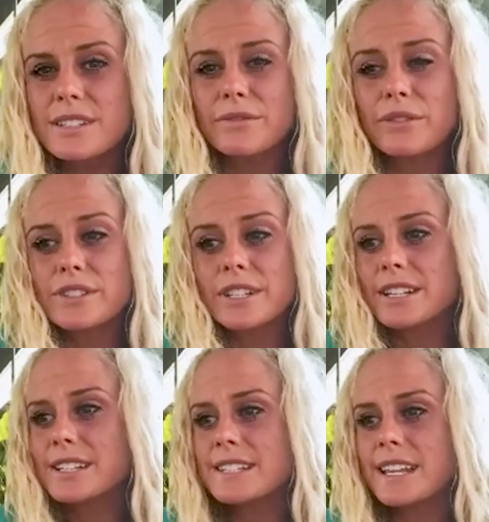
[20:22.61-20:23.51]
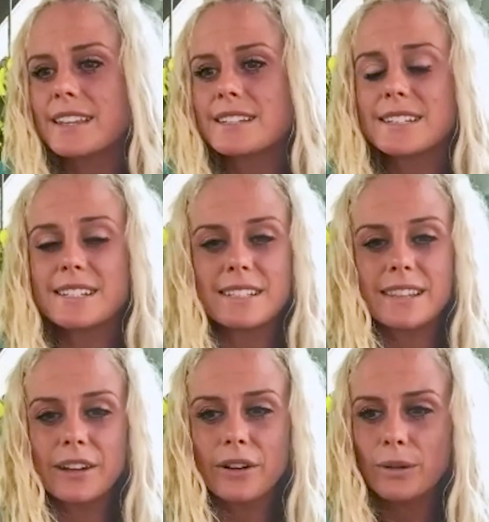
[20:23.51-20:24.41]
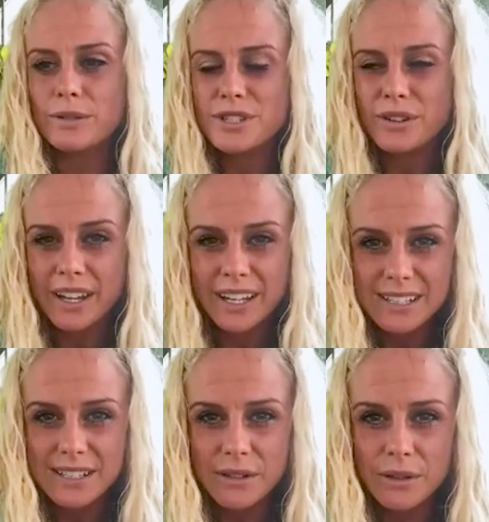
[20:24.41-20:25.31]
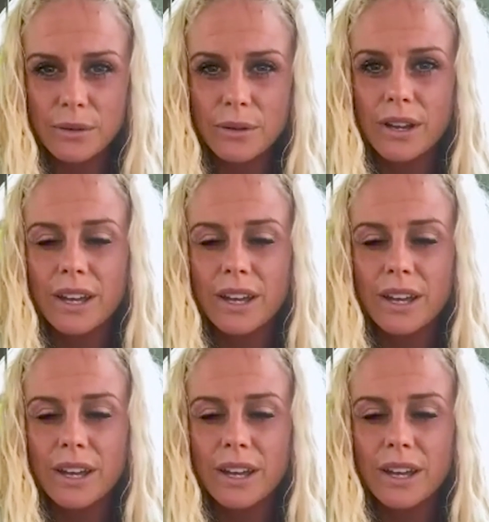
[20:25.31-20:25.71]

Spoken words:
unfortunately to say this, is they're always trying to